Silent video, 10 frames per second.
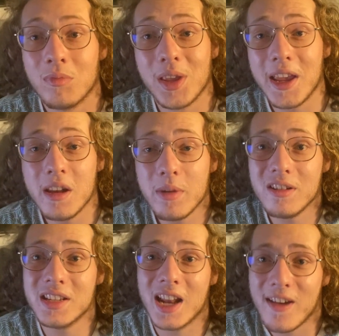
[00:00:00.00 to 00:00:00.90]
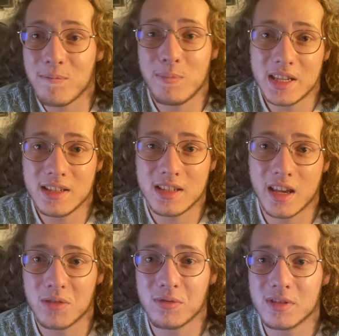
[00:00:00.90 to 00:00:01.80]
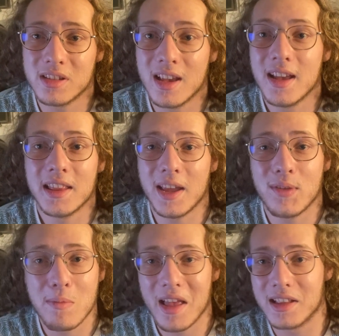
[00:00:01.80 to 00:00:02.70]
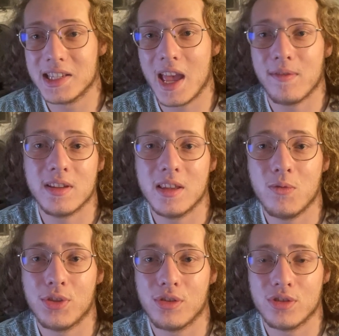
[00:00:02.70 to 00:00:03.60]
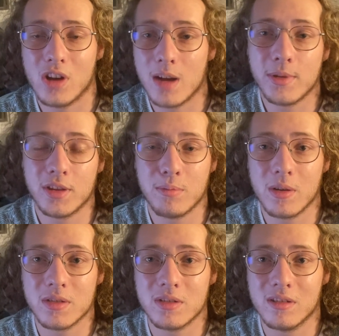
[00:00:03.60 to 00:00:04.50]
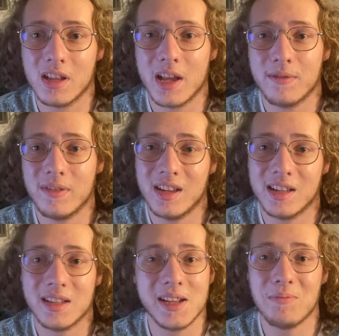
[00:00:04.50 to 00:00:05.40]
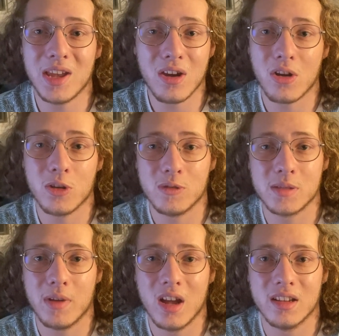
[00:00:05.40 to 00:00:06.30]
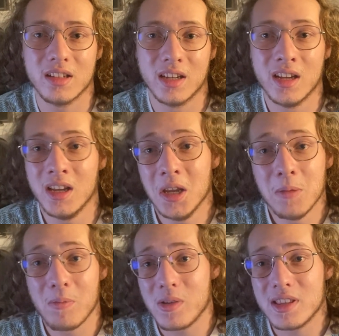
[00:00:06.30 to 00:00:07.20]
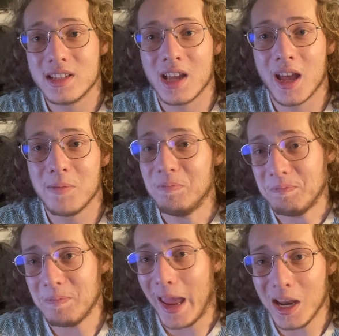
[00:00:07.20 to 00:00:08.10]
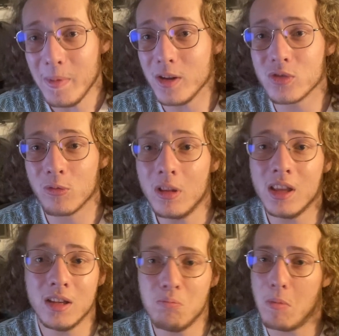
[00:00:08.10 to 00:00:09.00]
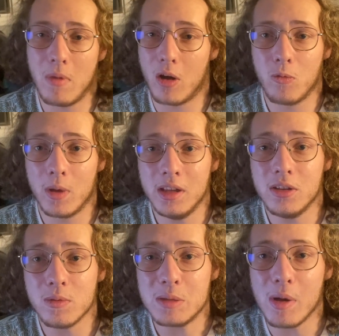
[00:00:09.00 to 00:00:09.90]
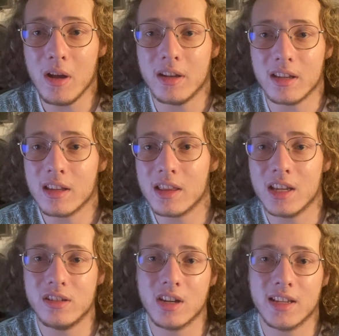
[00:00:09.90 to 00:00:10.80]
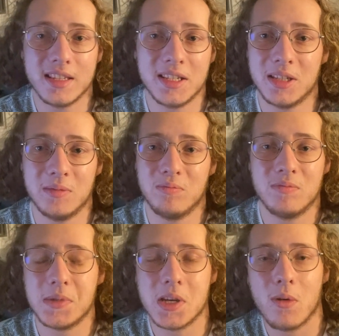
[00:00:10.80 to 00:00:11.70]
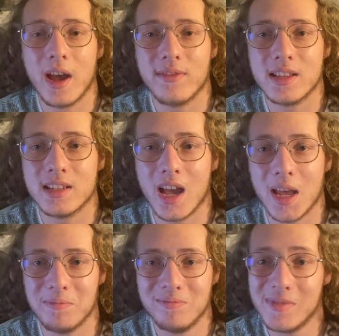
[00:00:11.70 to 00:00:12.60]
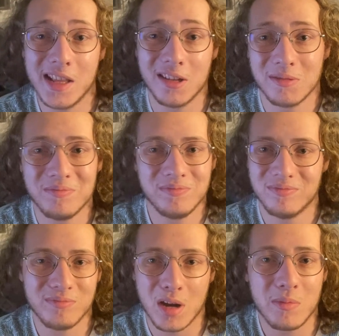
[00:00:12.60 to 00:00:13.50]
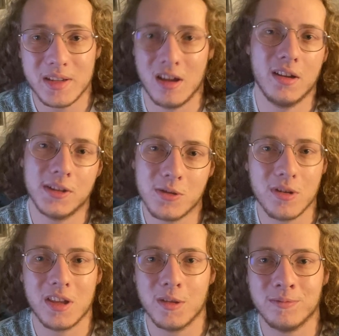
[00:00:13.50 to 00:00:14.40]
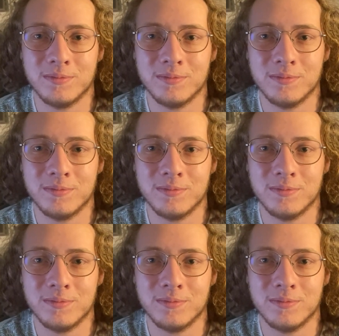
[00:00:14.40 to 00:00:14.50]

Animators can have busy schedules. They have to balance everything with their job and their personal life and can make it hard to respond. Most of the time, animators really are willing to respond. They just don't have the time and they're probably not ignoring you.